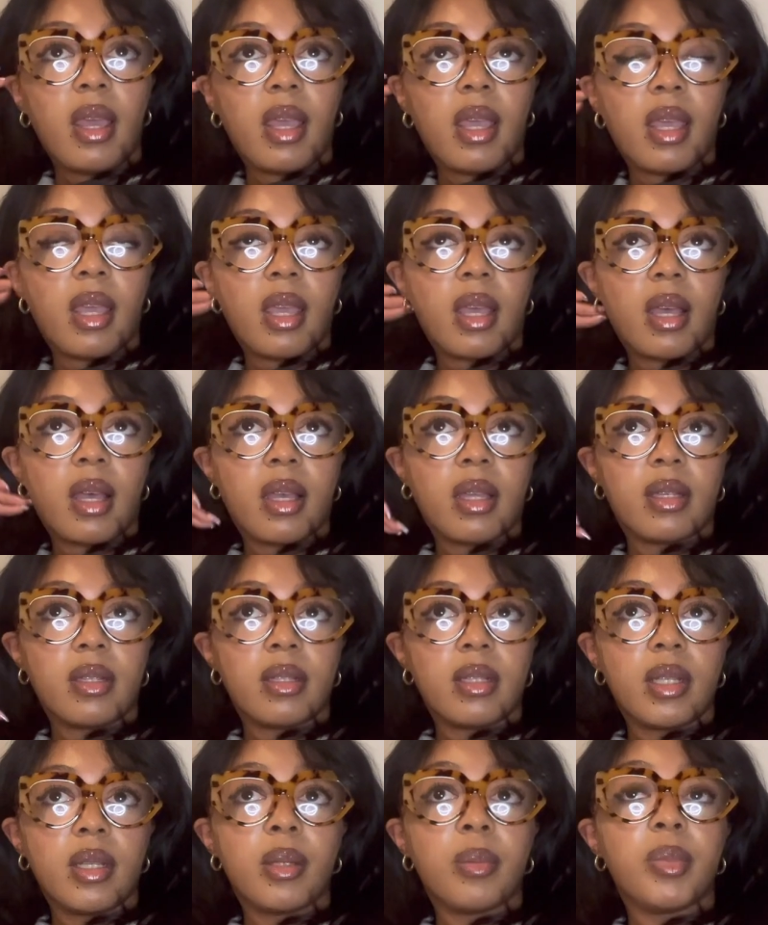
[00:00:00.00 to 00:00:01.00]

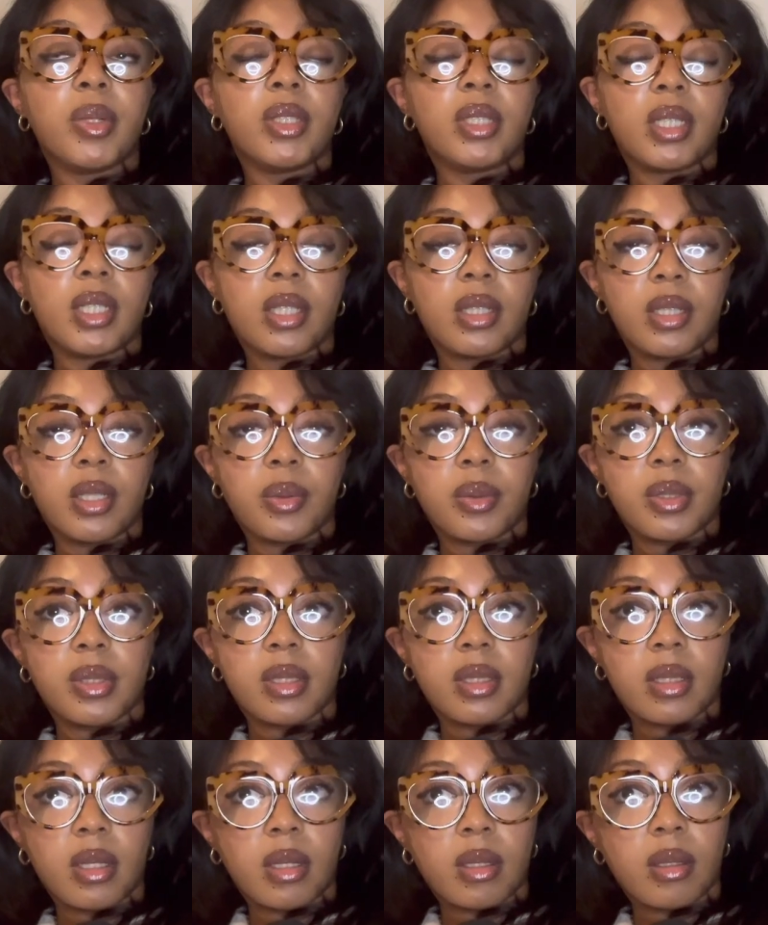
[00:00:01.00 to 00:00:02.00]
And in particular, it was
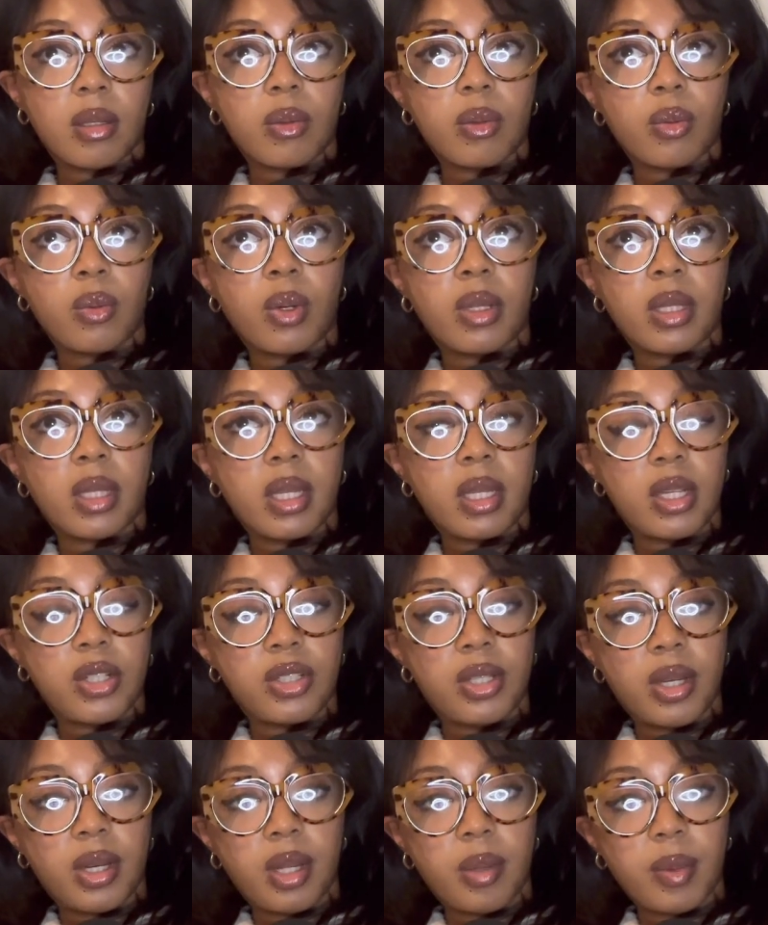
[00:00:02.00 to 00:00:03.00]
one lady
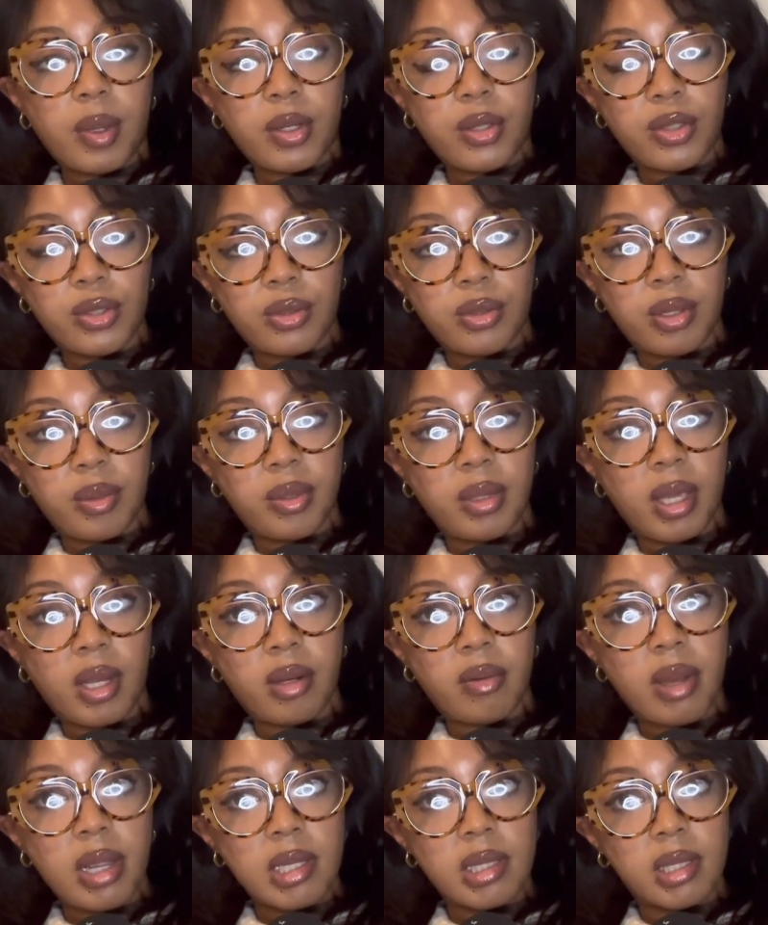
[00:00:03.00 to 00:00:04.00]
sharing about her story with
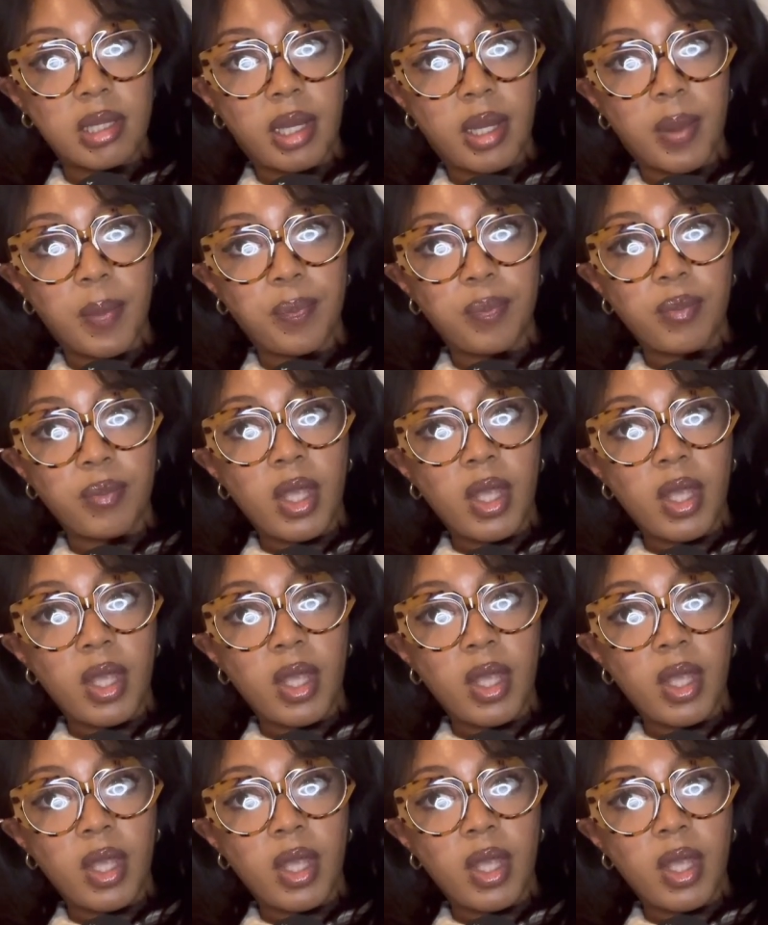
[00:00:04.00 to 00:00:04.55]
anorexia.